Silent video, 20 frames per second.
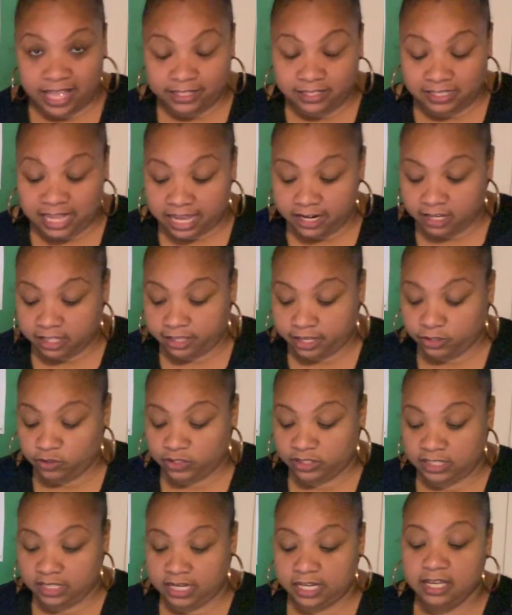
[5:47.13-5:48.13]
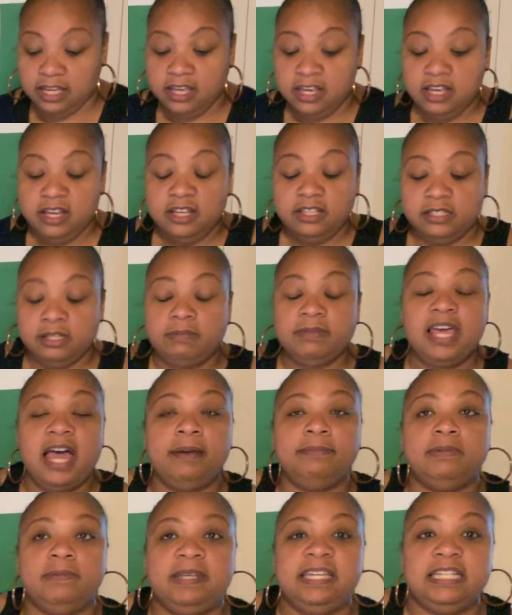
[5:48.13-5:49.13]
static electricity.
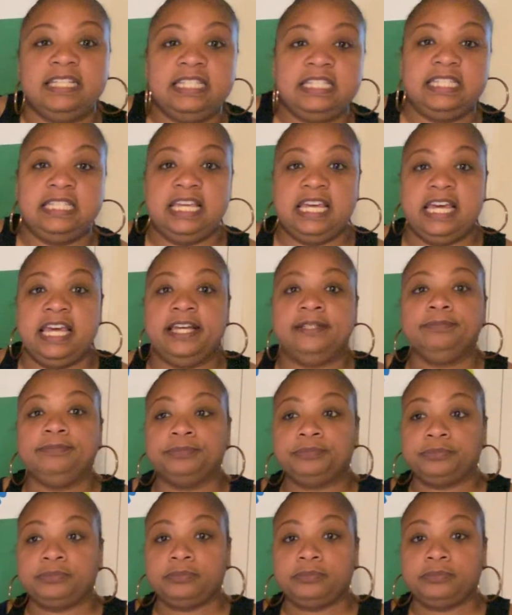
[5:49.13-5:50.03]
Sometimes we can see it